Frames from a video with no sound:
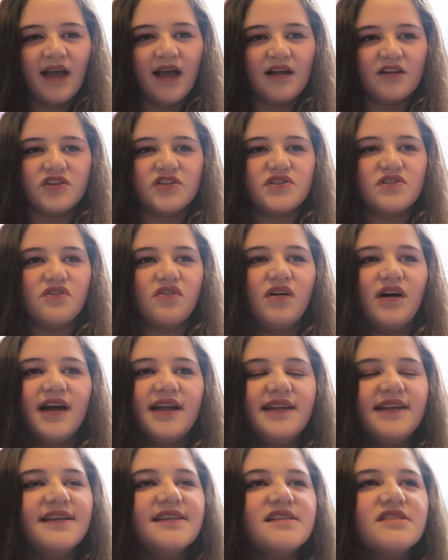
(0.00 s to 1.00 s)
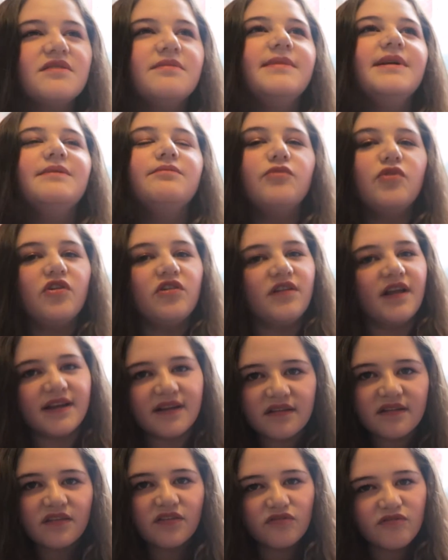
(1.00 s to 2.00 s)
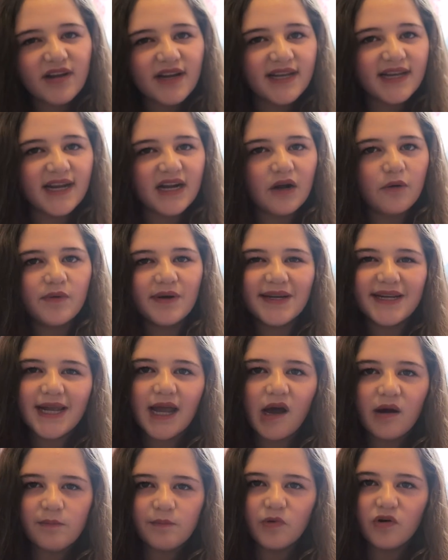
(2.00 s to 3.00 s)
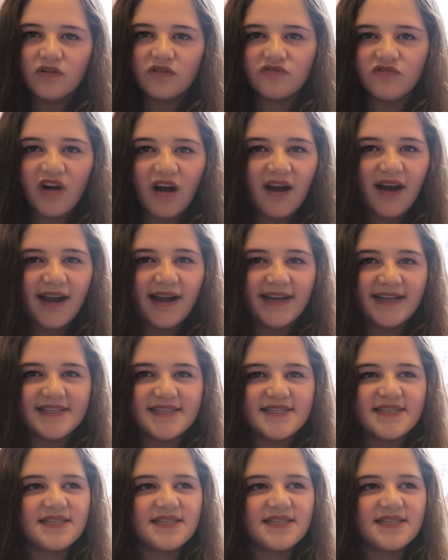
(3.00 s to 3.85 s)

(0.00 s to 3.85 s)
I just thought I need something more like thrilling, I want to get on more rides.